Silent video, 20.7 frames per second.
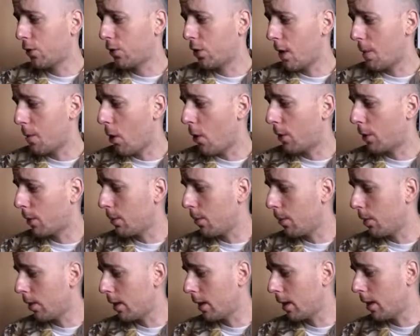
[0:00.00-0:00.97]

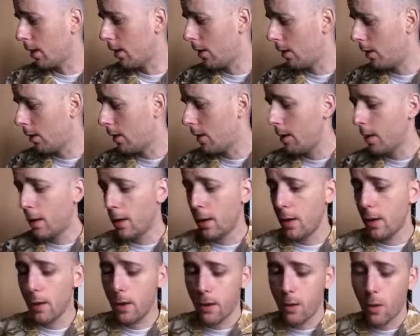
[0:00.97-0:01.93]
honorary mentions
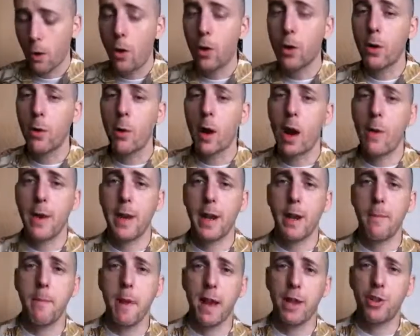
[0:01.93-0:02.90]
and
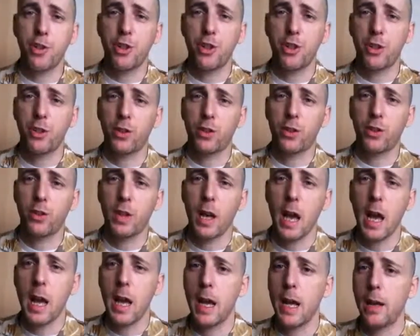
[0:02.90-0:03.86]
some
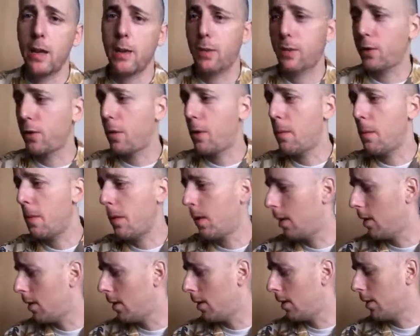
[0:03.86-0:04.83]
games that I think the
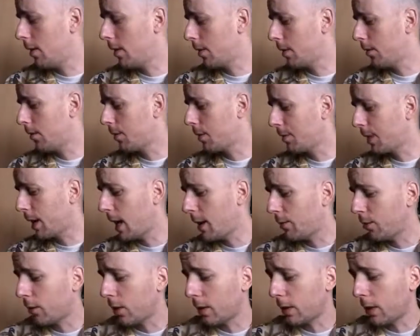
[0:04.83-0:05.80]
music is not very good.
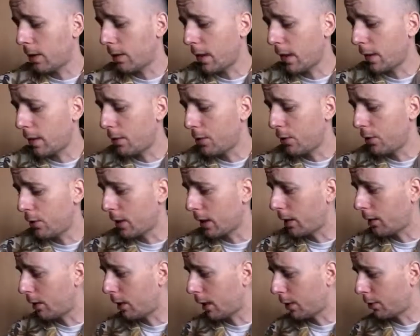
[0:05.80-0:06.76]
So
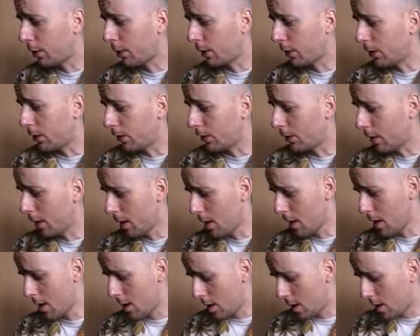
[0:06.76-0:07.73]
honorary
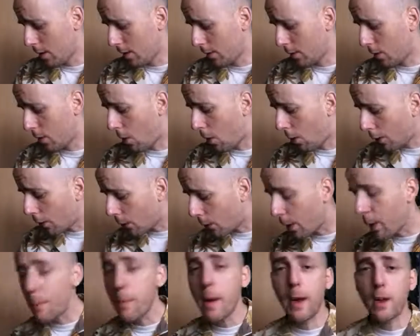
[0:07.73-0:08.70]
mention is
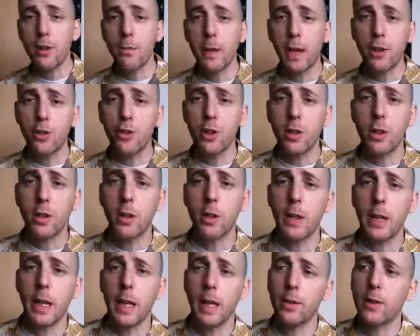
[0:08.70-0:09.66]
another Euro
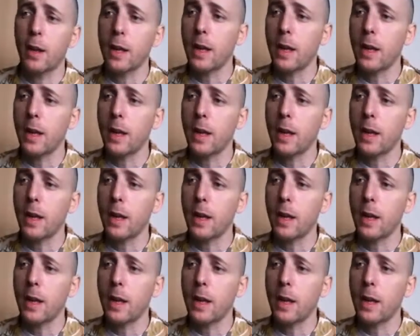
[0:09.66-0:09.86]
shooter